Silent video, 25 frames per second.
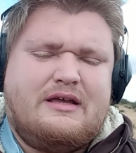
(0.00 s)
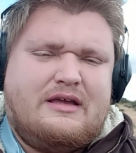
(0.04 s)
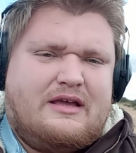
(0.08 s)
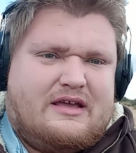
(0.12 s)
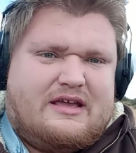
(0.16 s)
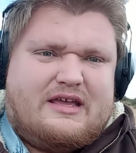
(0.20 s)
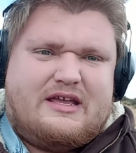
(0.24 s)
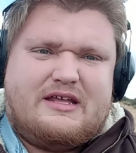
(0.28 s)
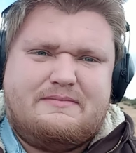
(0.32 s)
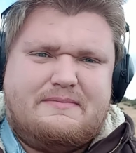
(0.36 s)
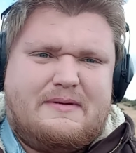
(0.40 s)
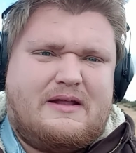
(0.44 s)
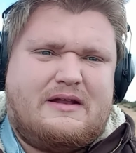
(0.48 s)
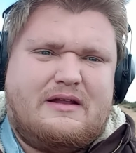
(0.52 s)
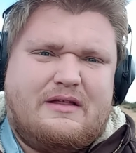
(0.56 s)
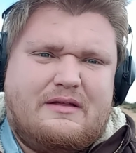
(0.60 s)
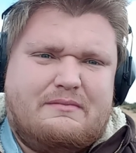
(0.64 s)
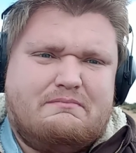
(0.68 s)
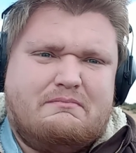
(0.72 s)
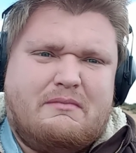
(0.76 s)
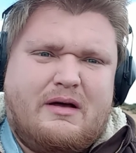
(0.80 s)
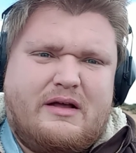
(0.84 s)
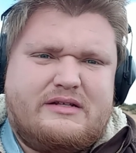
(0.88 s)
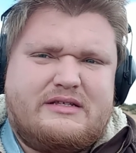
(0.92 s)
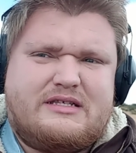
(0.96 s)
it'd been
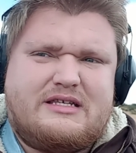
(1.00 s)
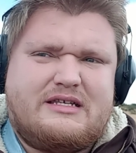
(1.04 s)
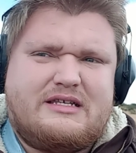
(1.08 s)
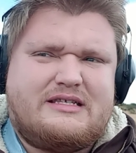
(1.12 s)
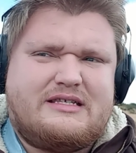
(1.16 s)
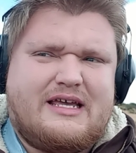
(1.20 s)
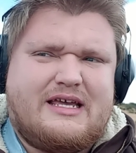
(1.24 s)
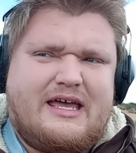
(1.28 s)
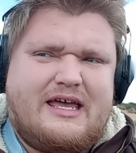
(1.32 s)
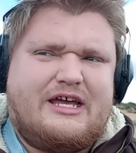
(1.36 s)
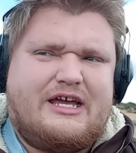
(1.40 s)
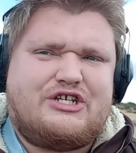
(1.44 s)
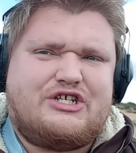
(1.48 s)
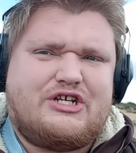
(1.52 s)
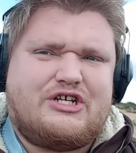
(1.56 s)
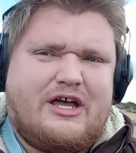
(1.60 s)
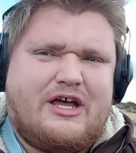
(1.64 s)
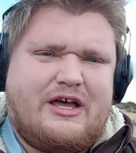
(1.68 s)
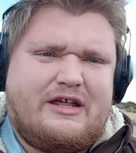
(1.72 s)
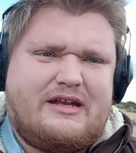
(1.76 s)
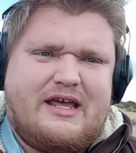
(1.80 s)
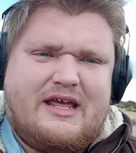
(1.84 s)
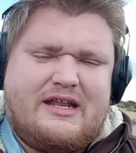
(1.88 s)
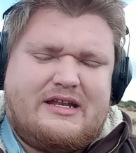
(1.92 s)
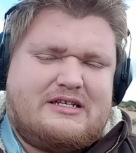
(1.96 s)
months since I last shot
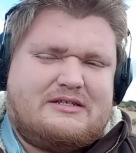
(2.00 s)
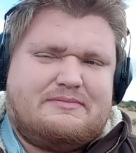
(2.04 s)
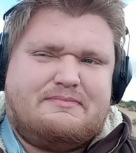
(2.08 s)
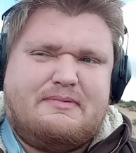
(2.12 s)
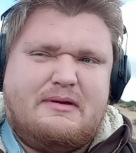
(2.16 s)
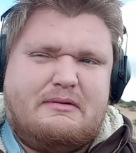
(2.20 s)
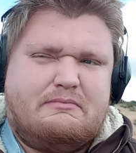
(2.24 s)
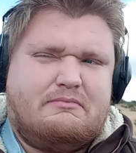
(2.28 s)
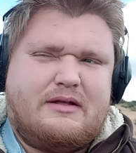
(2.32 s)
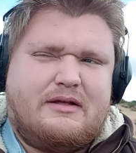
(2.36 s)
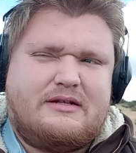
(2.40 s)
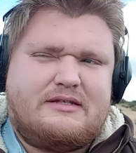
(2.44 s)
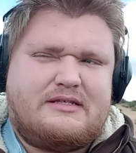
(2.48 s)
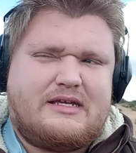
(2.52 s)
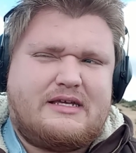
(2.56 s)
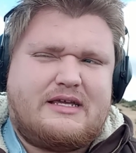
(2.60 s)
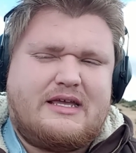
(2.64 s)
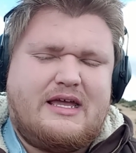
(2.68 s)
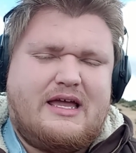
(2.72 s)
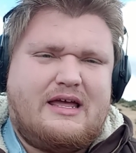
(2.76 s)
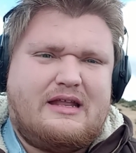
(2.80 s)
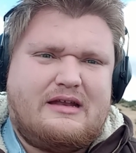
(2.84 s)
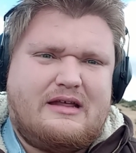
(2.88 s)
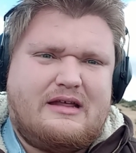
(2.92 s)
and it's been months again.